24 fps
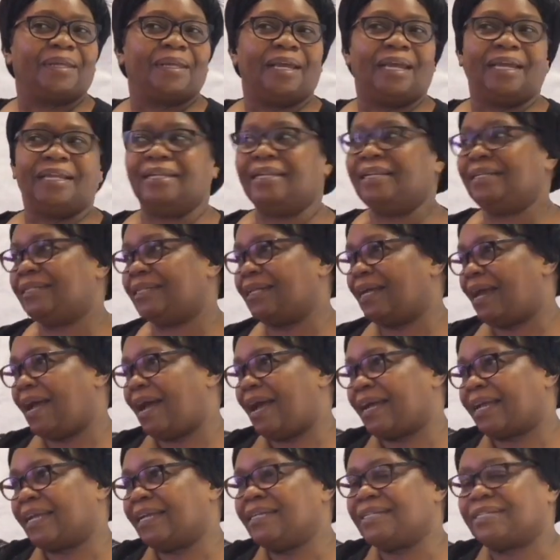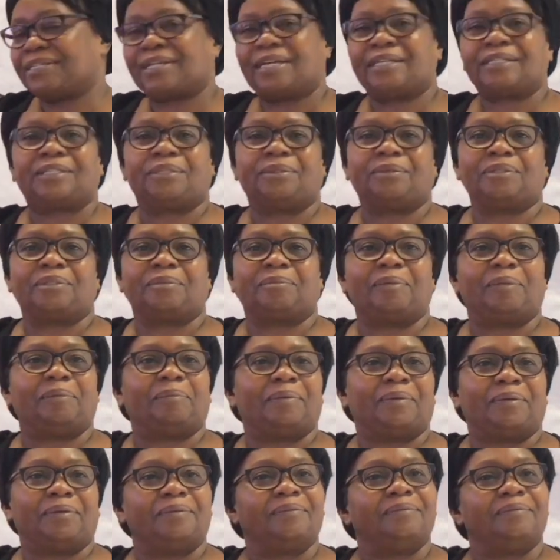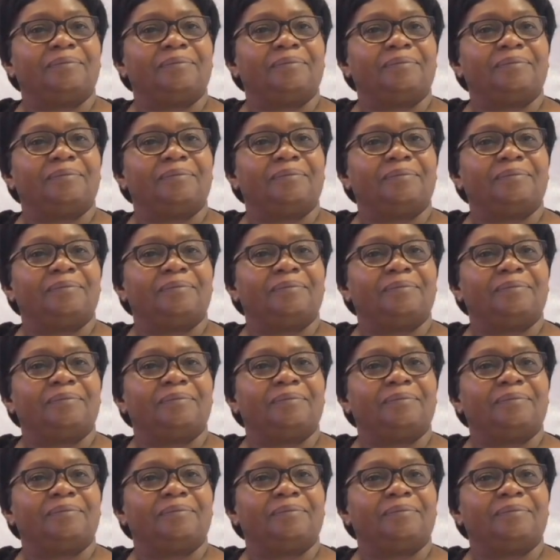And then say, I can trust those people.